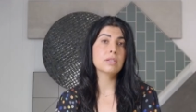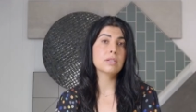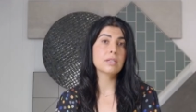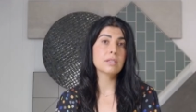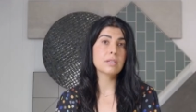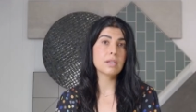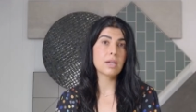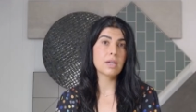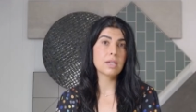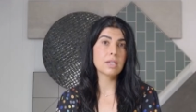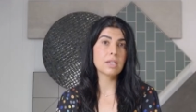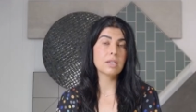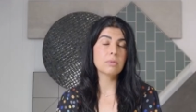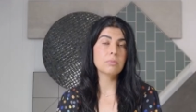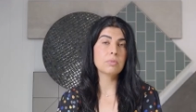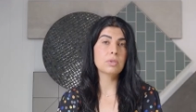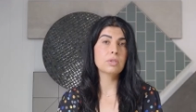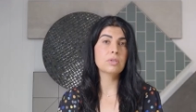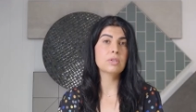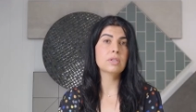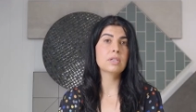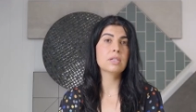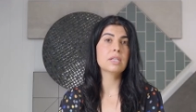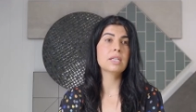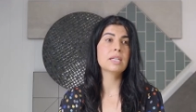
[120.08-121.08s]
the design
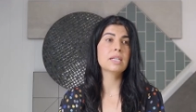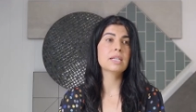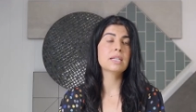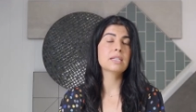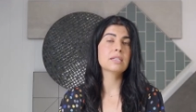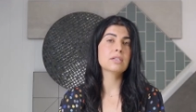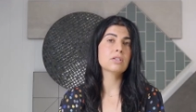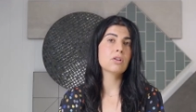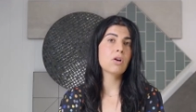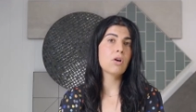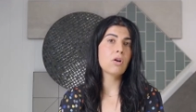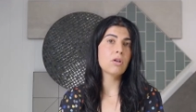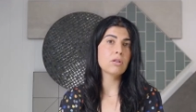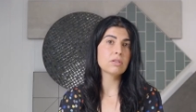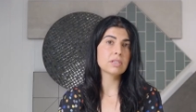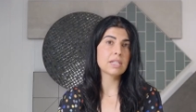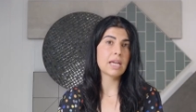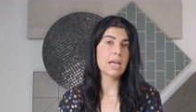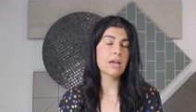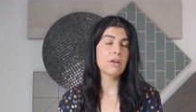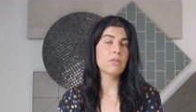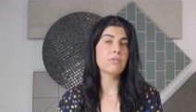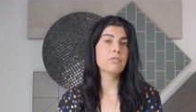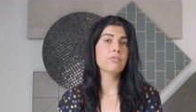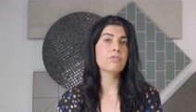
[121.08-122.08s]
community has
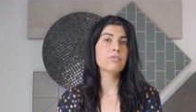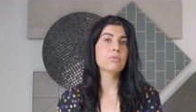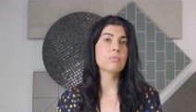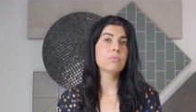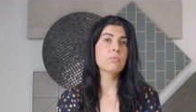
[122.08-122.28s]
called out